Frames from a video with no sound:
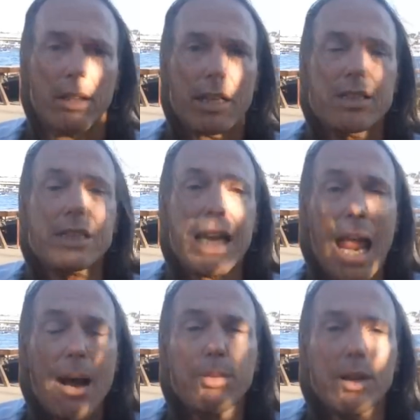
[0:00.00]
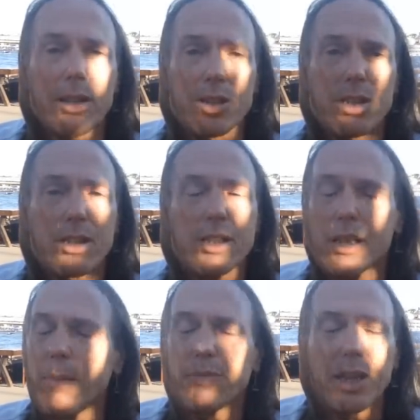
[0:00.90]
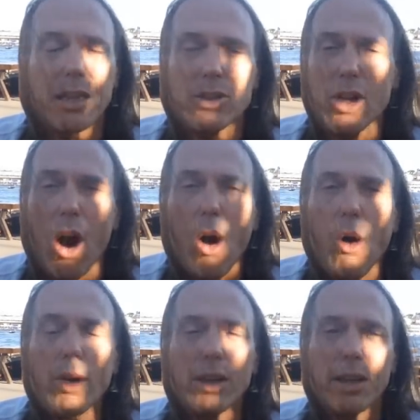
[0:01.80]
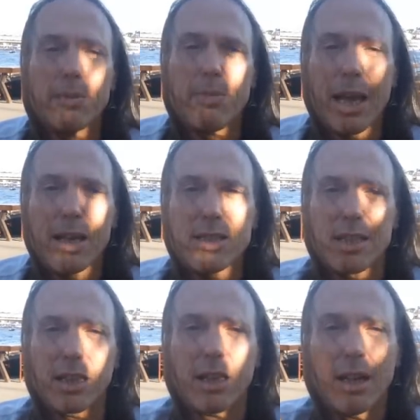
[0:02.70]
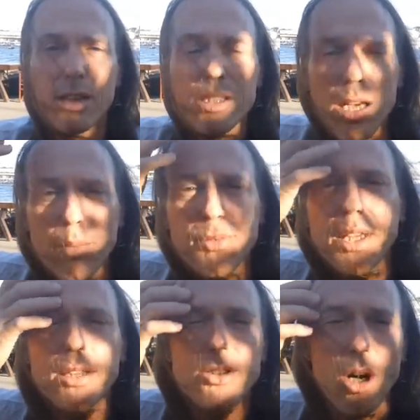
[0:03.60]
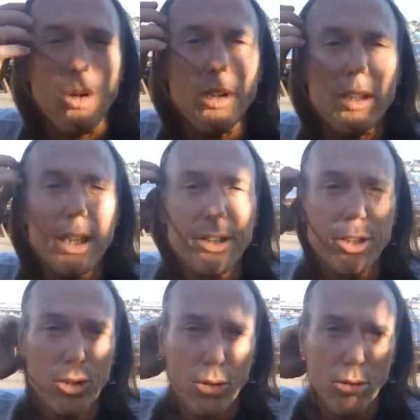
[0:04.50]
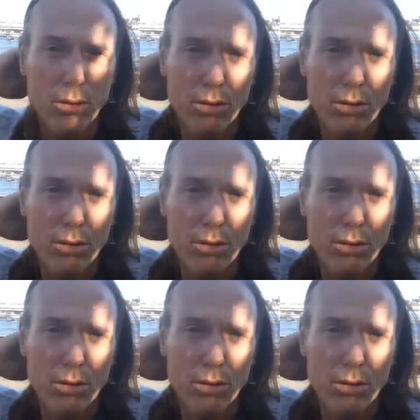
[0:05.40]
establish something totally amazing, something totally new.